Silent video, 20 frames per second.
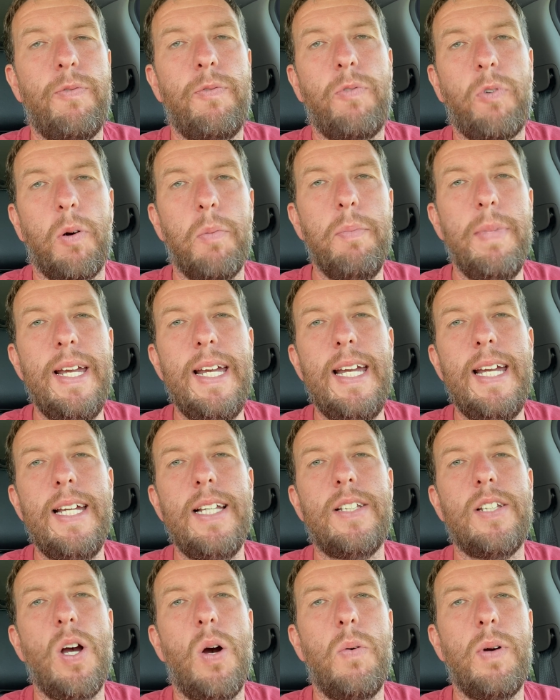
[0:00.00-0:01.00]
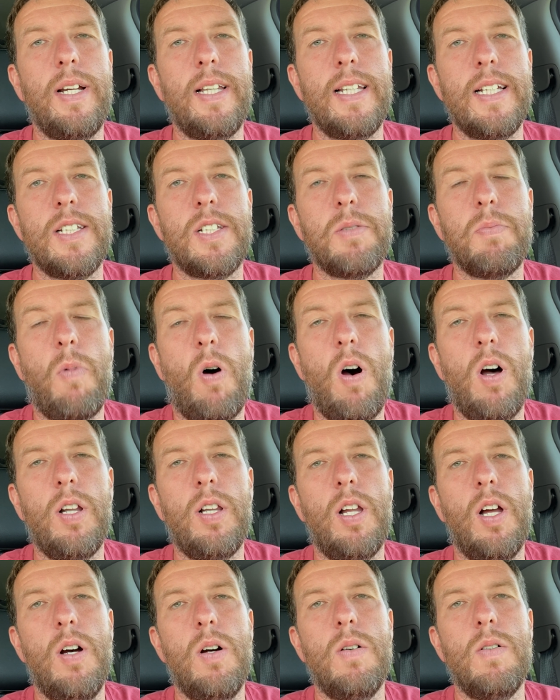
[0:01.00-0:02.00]
for me, towing these small
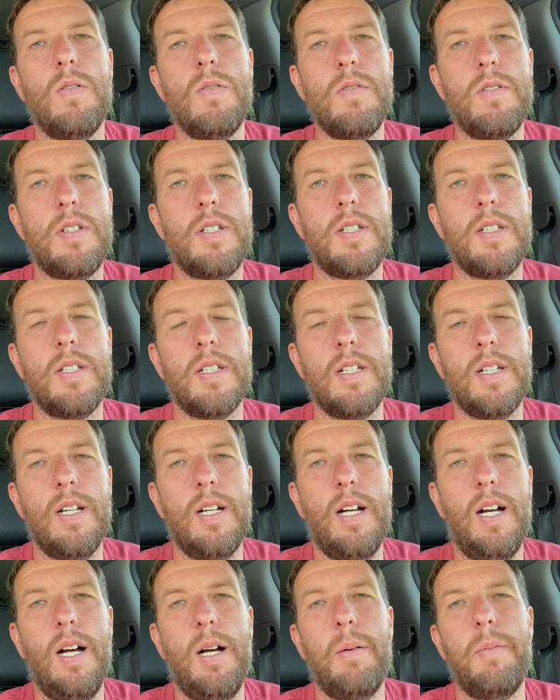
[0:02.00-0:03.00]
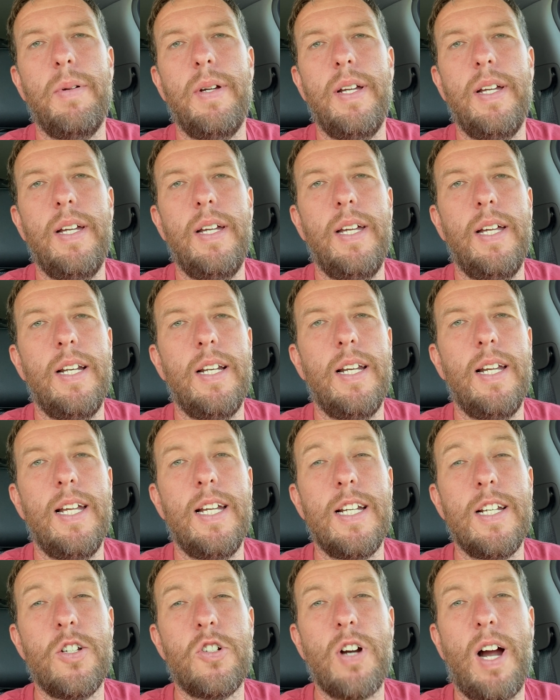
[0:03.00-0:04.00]
loads
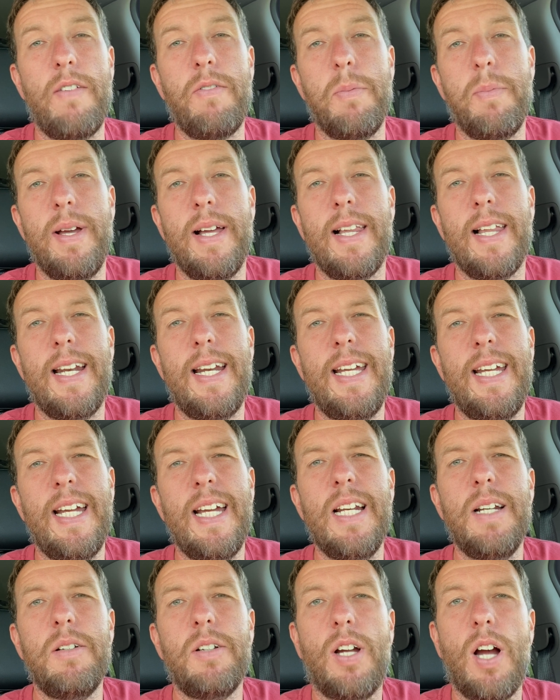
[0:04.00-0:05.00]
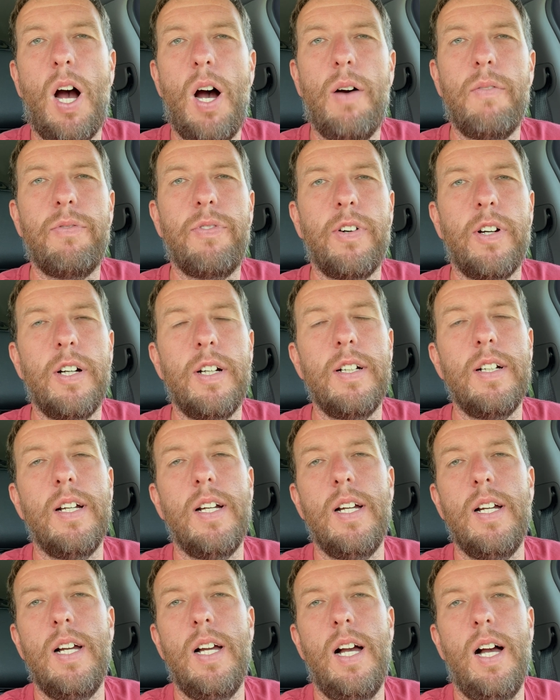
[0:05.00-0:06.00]
in drivability and comfort,
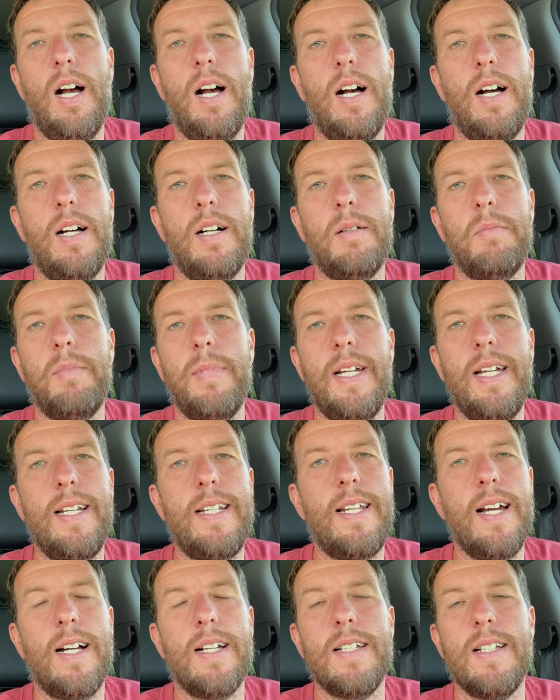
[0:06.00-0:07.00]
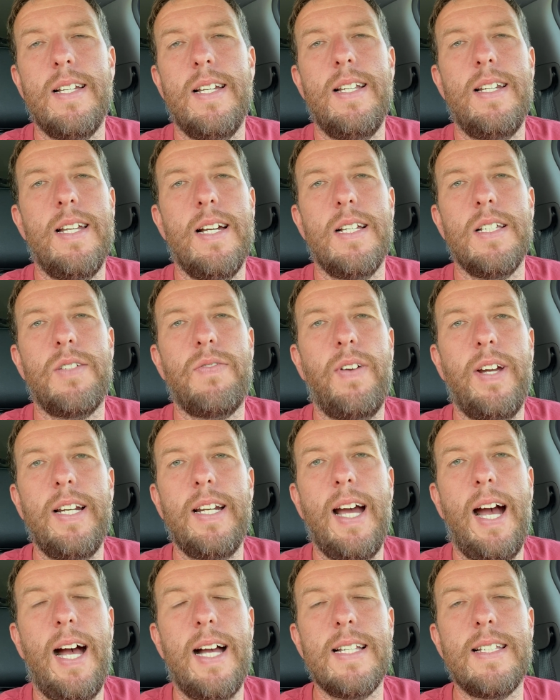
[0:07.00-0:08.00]
it does
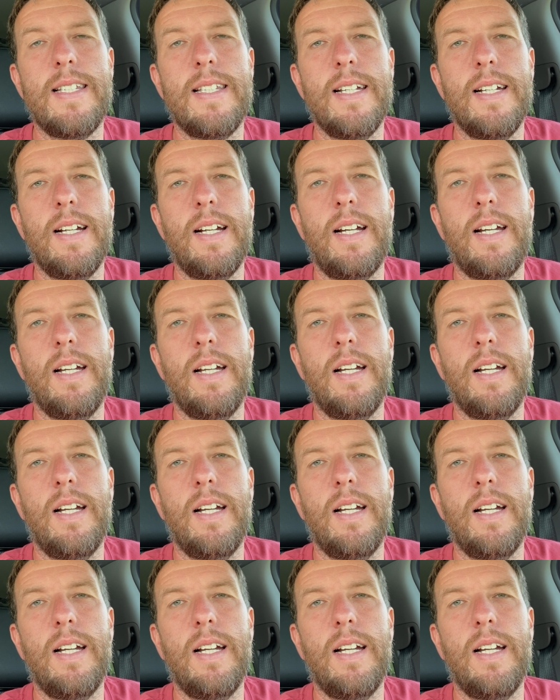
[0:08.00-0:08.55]
fantastic.